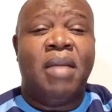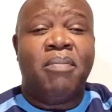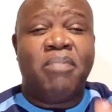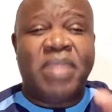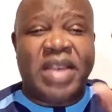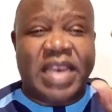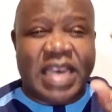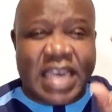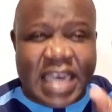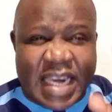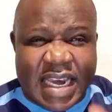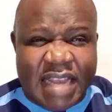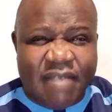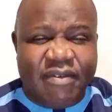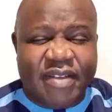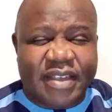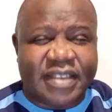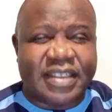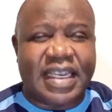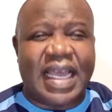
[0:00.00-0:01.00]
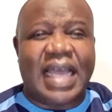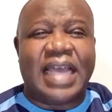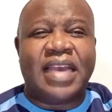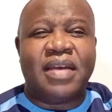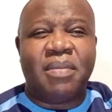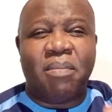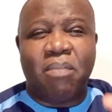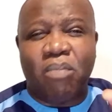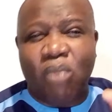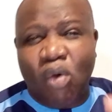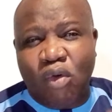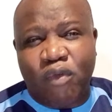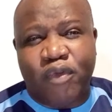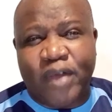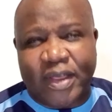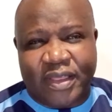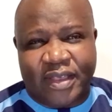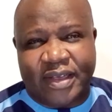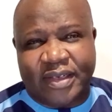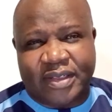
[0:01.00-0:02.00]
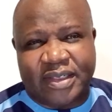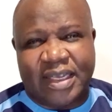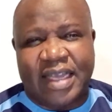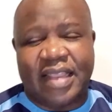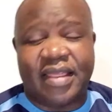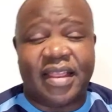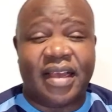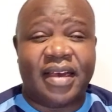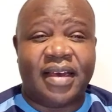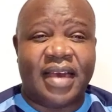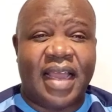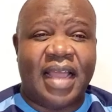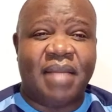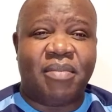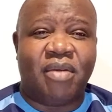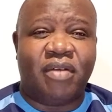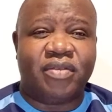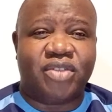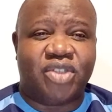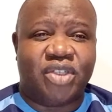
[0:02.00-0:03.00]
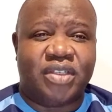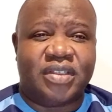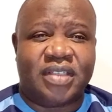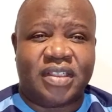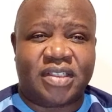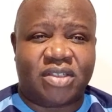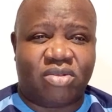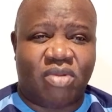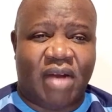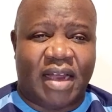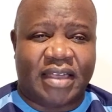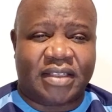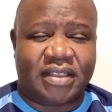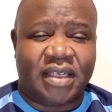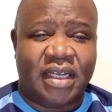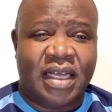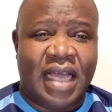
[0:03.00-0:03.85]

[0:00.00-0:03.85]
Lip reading: believe it, and move with it in the name of Jesus Christ.